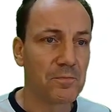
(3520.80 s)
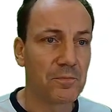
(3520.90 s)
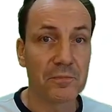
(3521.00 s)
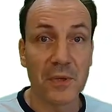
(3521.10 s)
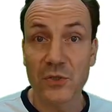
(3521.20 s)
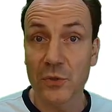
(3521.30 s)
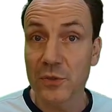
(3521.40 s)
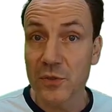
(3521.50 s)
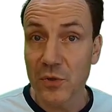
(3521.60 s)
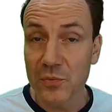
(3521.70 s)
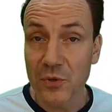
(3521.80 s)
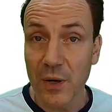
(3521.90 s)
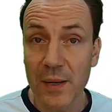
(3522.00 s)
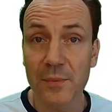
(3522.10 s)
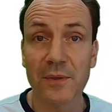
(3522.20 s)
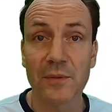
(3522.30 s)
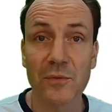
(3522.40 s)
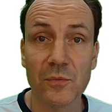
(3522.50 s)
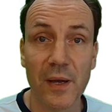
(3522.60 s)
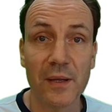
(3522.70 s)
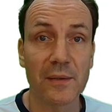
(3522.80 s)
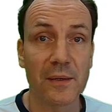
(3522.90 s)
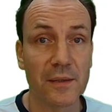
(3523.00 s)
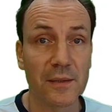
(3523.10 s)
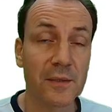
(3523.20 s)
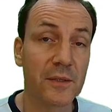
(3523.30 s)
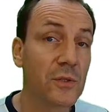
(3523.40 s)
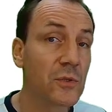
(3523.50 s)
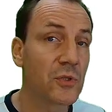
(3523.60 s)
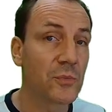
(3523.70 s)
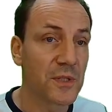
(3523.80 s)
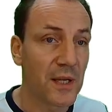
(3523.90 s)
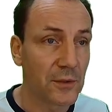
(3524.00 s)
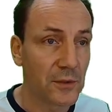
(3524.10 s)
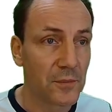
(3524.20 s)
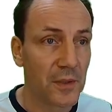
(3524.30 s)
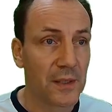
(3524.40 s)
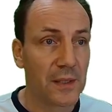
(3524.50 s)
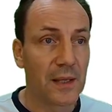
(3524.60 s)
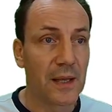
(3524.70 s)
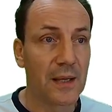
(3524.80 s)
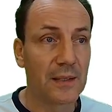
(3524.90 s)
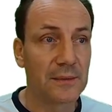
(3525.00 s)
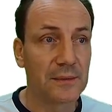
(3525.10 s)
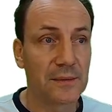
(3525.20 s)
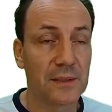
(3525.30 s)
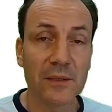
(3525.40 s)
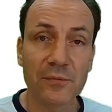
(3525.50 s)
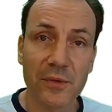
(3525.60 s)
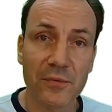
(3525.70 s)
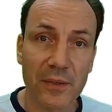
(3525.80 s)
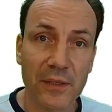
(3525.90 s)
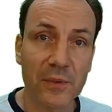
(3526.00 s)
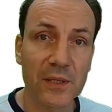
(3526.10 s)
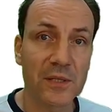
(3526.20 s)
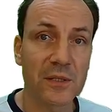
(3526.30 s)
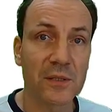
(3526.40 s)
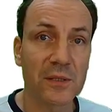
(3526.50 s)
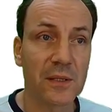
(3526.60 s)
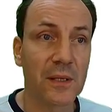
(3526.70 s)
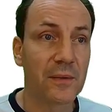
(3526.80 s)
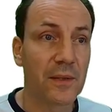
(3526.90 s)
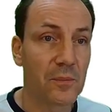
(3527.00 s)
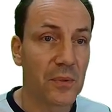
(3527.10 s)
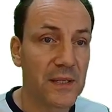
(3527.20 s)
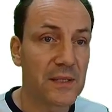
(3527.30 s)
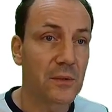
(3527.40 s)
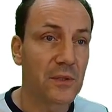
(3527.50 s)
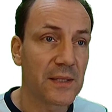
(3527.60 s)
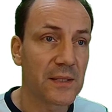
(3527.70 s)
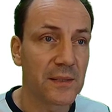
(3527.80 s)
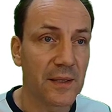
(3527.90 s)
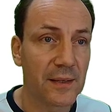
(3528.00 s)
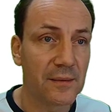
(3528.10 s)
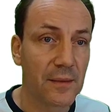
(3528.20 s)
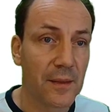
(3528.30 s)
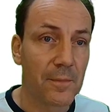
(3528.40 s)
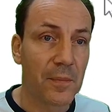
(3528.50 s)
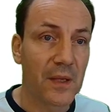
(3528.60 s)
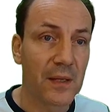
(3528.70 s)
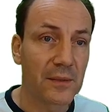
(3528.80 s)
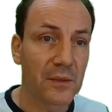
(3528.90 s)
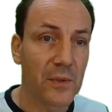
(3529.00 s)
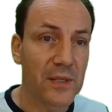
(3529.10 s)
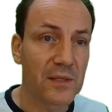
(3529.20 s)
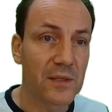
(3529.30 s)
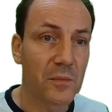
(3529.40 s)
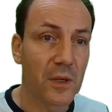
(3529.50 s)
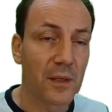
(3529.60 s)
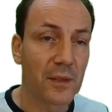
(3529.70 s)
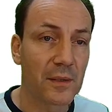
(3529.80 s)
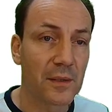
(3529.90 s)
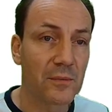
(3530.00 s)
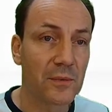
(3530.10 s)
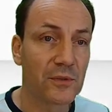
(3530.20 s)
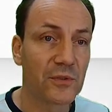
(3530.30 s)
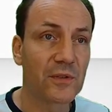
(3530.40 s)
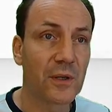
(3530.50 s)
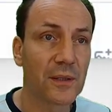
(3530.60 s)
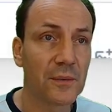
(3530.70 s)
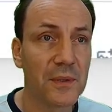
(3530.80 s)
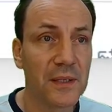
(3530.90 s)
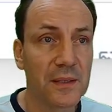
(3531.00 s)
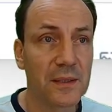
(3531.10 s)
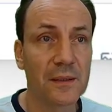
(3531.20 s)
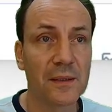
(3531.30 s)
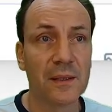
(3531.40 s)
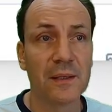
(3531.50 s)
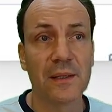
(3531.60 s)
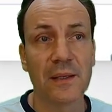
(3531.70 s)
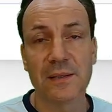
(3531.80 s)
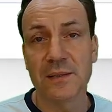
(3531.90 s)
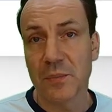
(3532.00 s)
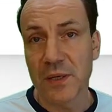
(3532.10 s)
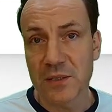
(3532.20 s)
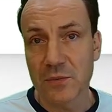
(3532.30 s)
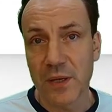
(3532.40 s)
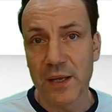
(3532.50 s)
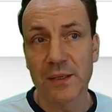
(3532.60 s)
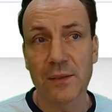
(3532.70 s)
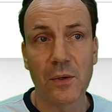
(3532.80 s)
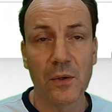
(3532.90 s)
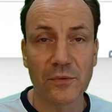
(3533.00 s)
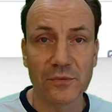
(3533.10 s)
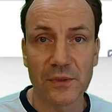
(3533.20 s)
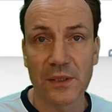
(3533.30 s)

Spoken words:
Make sure you subscribe to my YouTube channel. And if you have any questions, then please don't hesitate. Click the question mark. It will start a beacon. It's the best way of